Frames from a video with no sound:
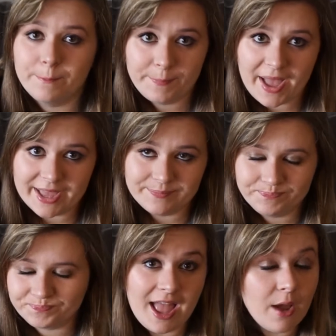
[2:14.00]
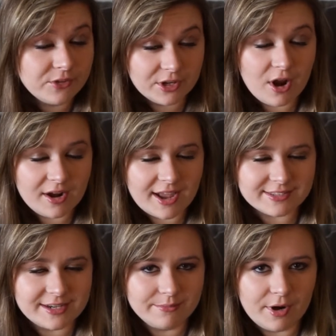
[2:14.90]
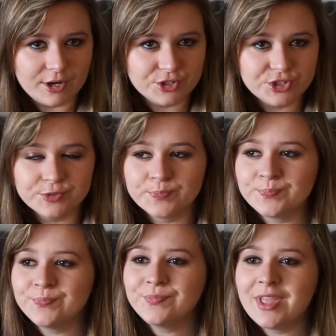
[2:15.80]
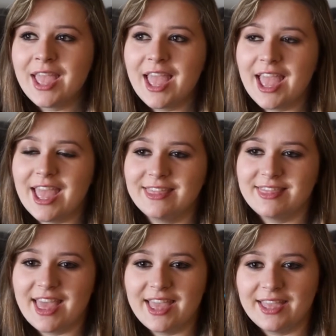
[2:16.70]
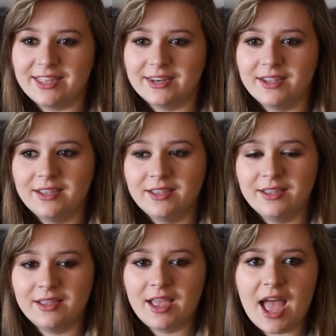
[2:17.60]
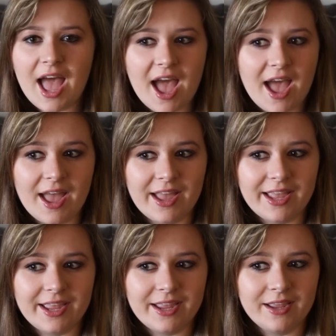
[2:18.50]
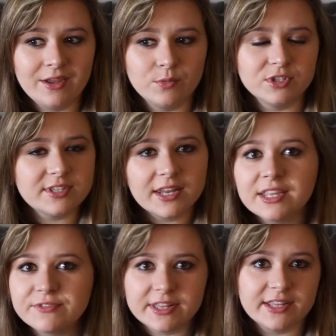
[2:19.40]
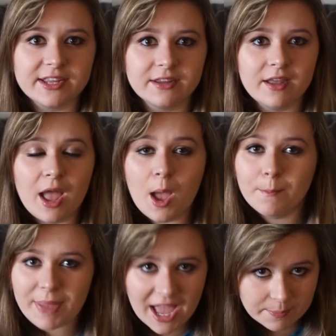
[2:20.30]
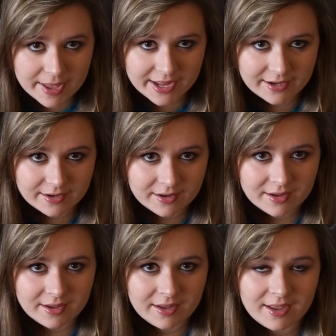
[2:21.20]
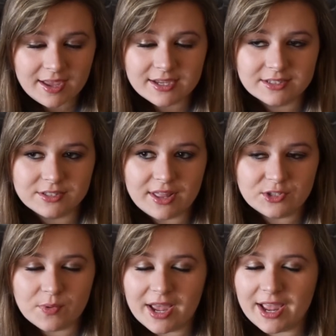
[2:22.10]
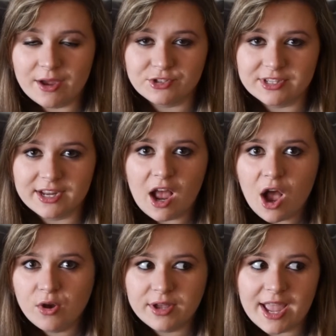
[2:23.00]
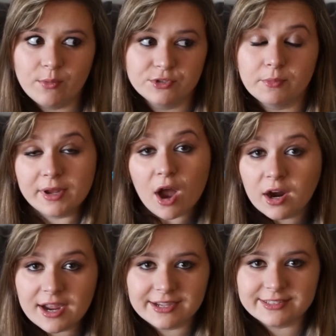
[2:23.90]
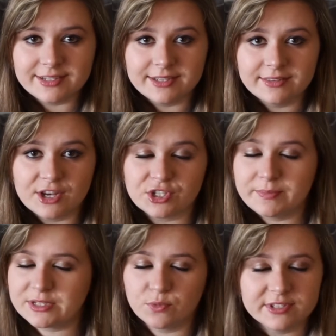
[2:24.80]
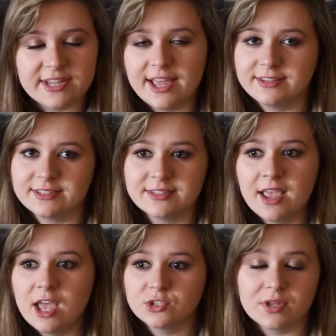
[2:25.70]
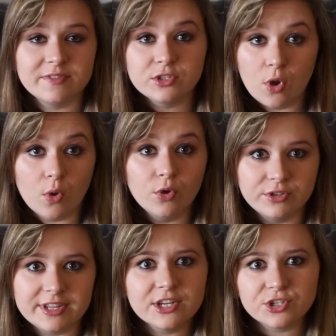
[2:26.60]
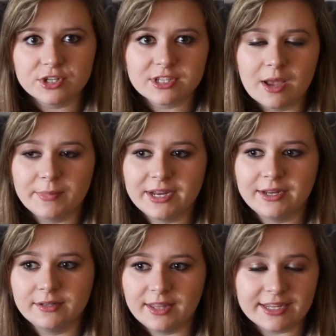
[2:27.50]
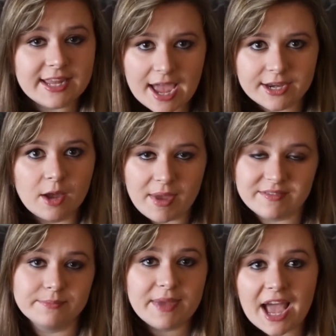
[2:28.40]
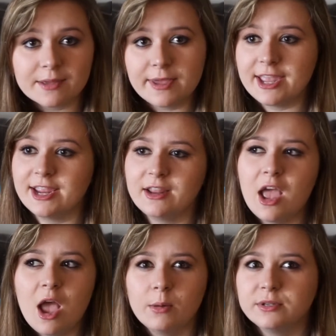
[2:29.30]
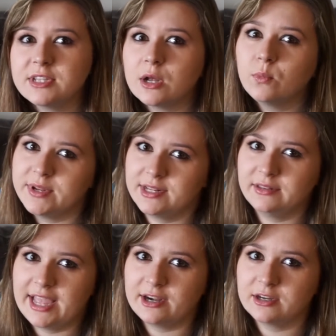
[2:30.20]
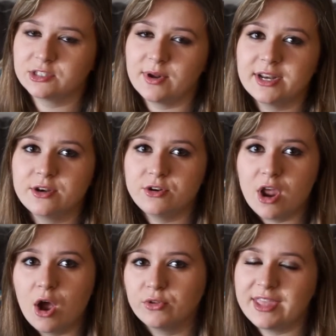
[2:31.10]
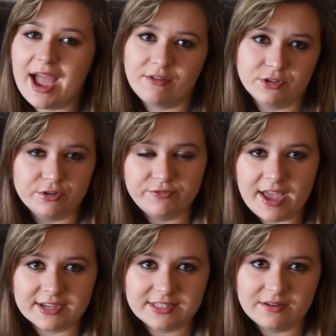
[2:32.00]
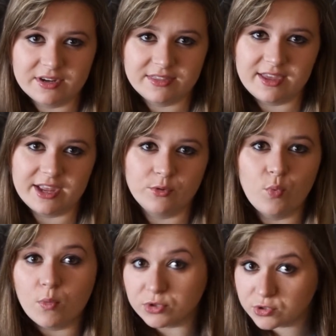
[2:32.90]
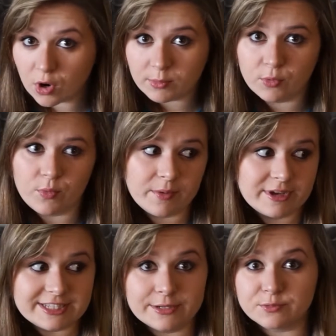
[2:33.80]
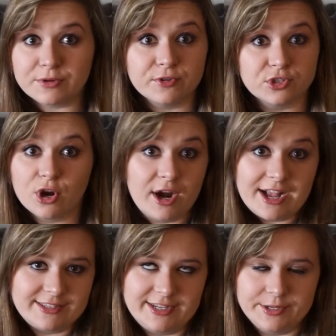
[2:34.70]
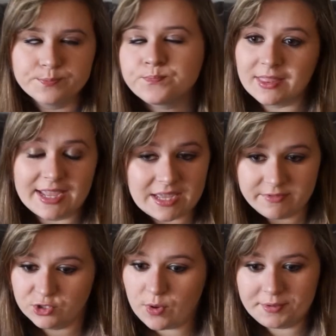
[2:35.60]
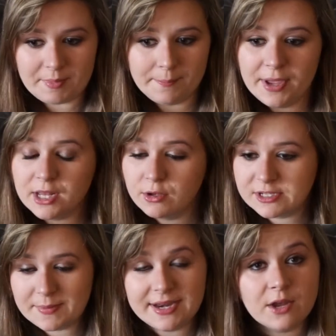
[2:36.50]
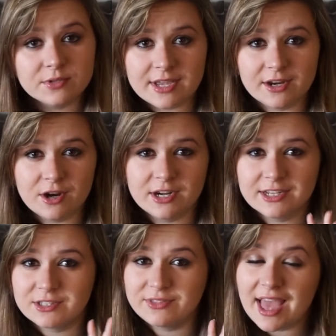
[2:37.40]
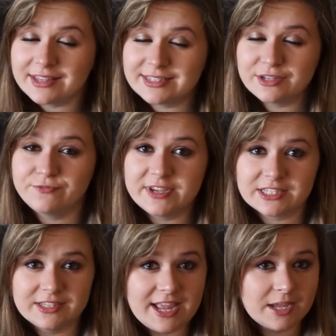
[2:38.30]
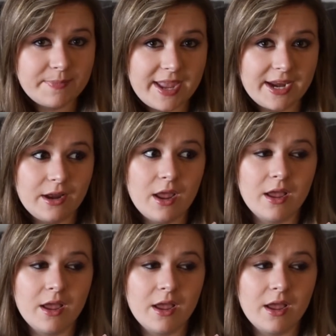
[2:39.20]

But I was in a car accident in March. And then I was suddenly feeling back pain. So that's why I was just like, oh, okay, well, for my car accident, that just makes more sense. So I even told the insurance company, like, yeah, now I'm having back pain. But it was like a week later, so I didn't know the after effects and everything. What was normal, what wasn't. It was my first car accident. Like, I even swapped out my pillow because my neck was kind of hurting, so that did fix the neck pain.